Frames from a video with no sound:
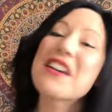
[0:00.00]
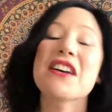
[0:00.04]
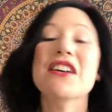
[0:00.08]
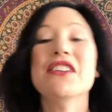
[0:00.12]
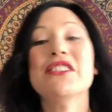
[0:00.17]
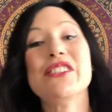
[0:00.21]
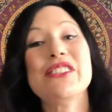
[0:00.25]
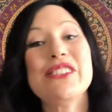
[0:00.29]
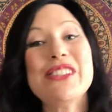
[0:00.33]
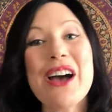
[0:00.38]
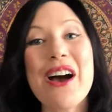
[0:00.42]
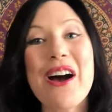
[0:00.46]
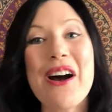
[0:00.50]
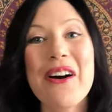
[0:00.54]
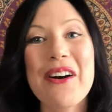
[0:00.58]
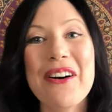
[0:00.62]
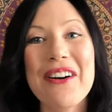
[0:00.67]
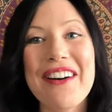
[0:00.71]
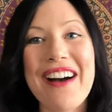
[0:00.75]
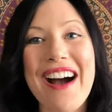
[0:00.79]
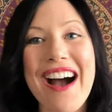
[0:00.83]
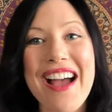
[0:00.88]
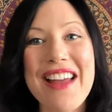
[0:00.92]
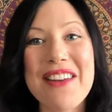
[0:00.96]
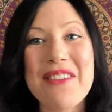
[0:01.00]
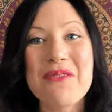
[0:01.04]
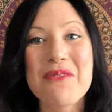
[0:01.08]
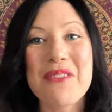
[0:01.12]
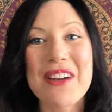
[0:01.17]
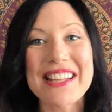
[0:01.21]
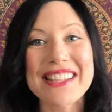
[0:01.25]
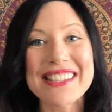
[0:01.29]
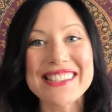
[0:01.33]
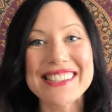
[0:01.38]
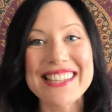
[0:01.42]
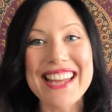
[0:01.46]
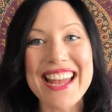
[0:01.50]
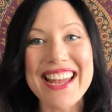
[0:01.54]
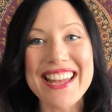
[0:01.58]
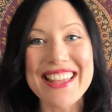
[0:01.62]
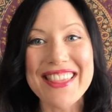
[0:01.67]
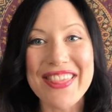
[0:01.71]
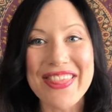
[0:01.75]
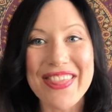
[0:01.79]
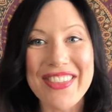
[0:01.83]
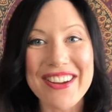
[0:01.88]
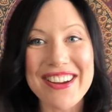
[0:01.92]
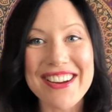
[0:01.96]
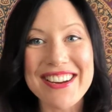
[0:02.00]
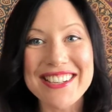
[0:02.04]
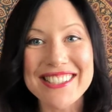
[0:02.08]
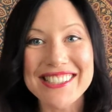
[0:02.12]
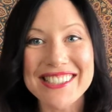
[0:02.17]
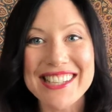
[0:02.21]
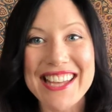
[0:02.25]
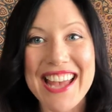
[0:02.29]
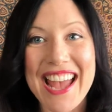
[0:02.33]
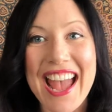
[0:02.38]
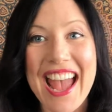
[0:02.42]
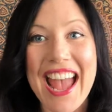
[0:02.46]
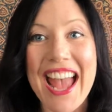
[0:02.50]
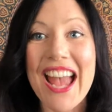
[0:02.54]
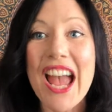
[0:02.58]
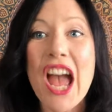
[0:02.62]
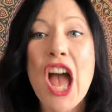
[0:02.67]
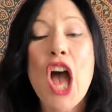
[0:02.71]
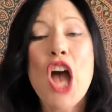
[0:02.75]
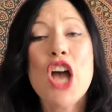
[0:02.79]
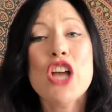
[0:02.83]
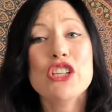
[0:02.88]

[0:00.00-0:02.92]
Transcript: So on Wednesday and Thursday,